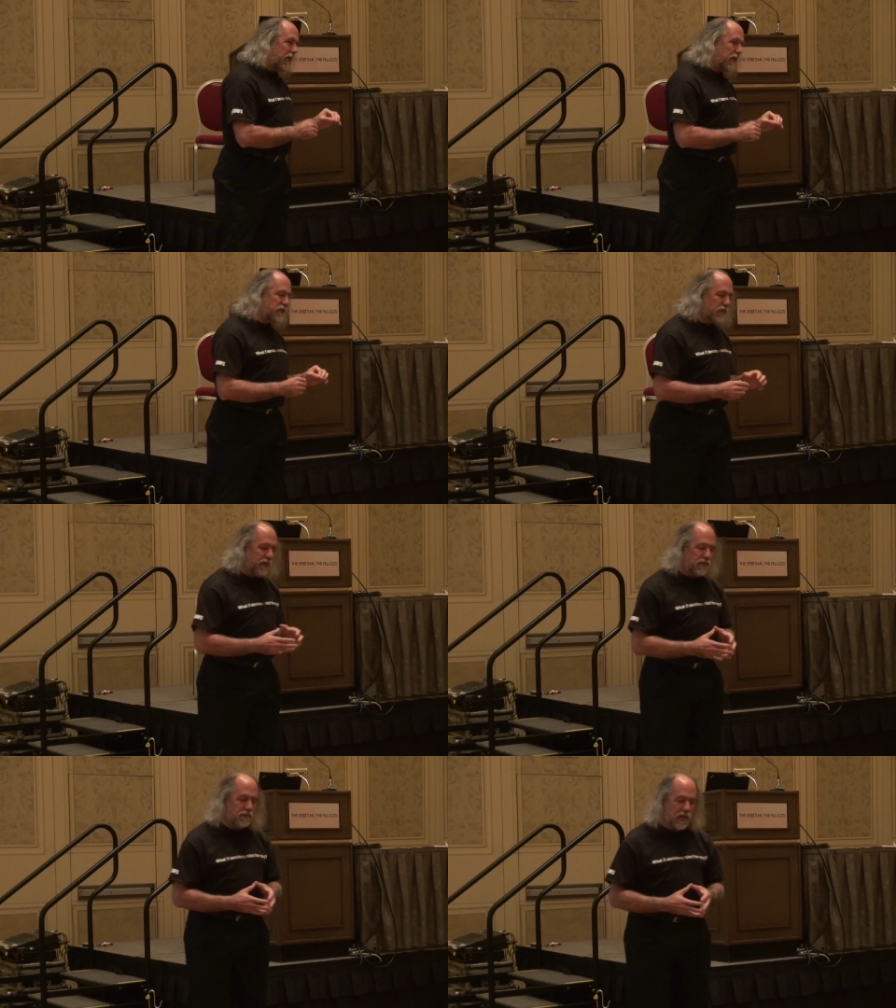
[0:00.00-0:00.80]

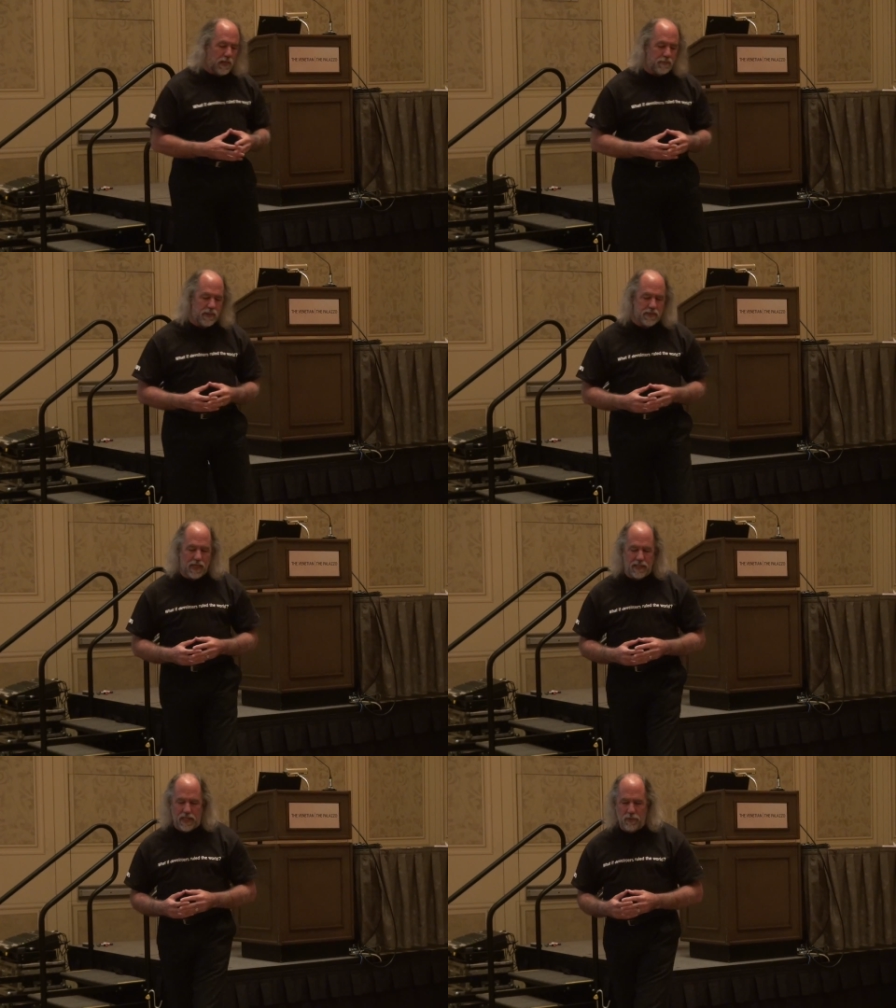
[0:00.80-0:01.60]
history of development that
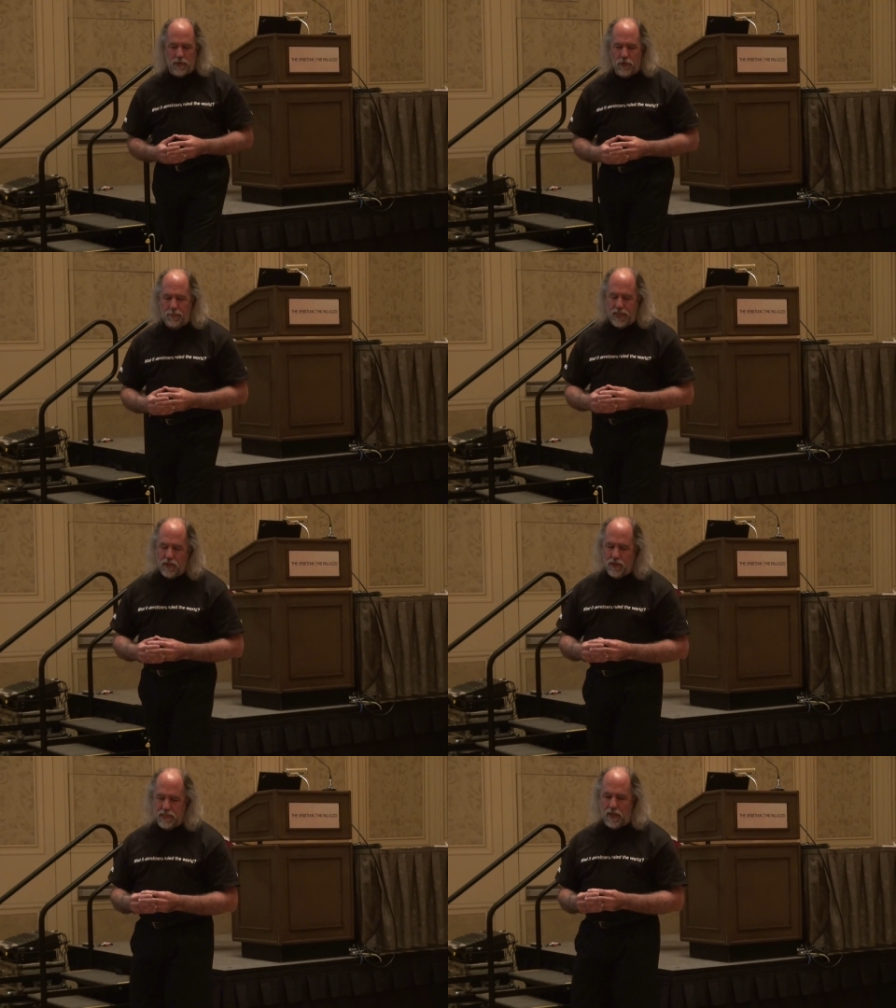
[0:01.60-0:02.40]
I think we're going to repeat
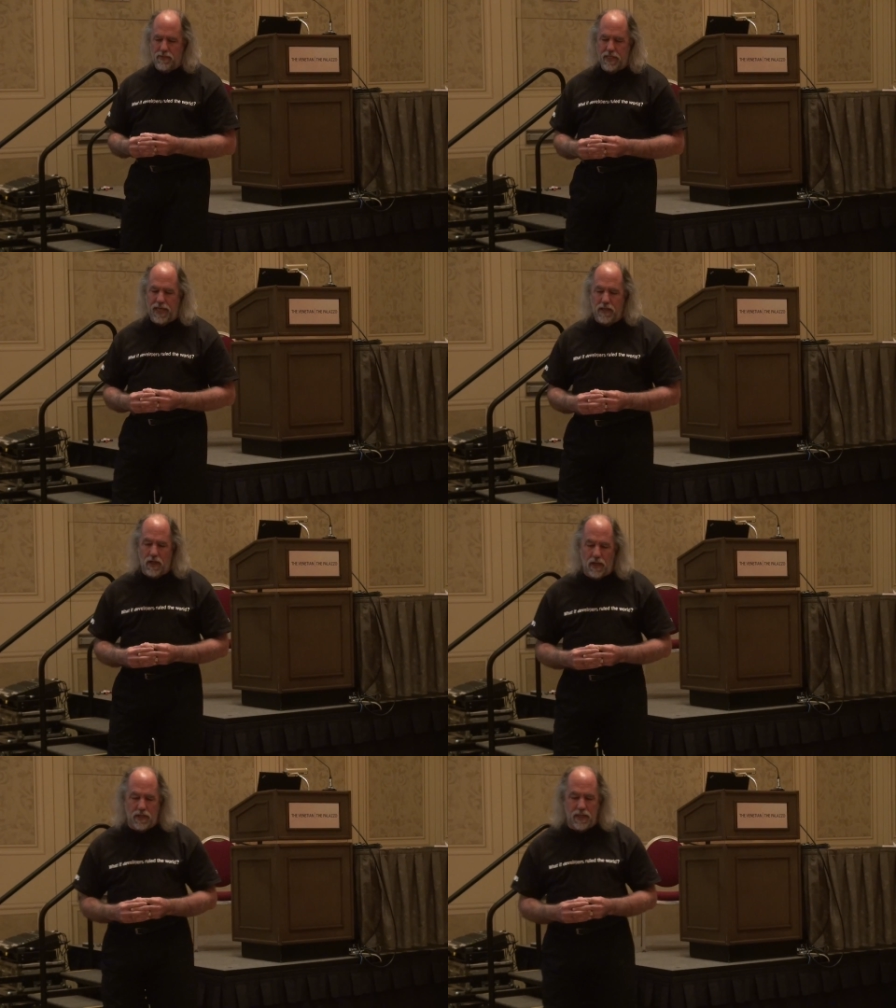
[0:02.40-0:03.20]
ourselves again
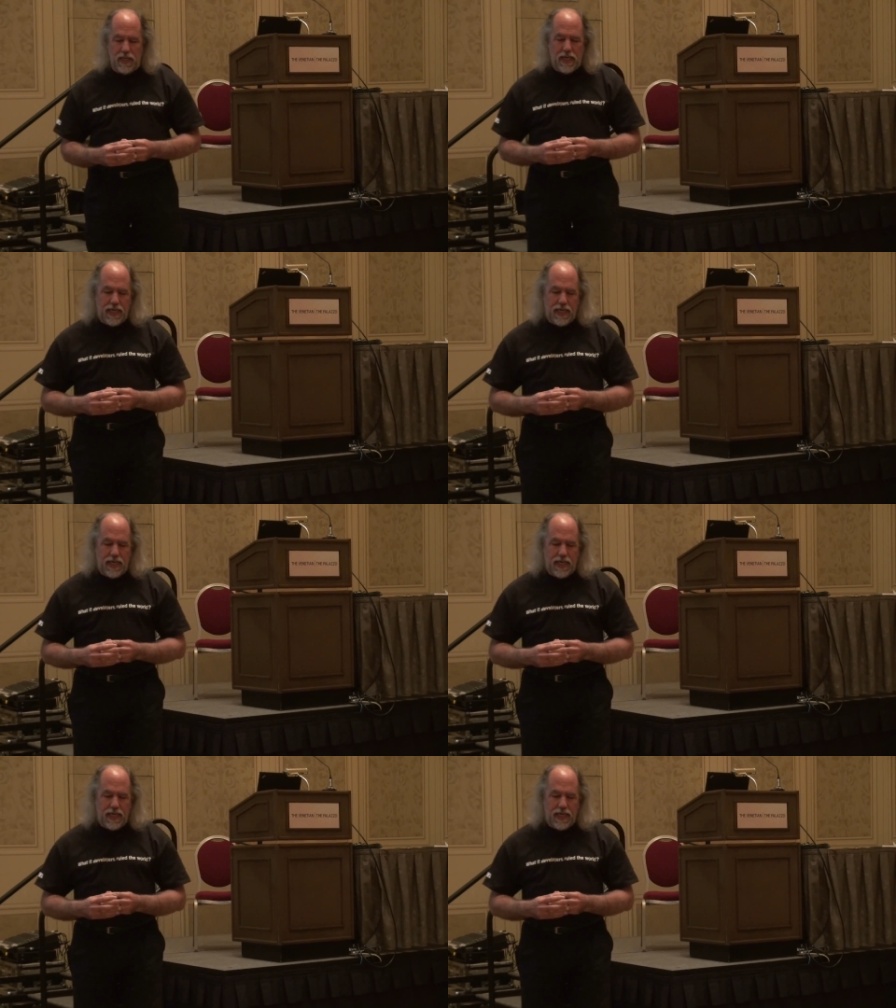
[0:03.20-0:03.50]
on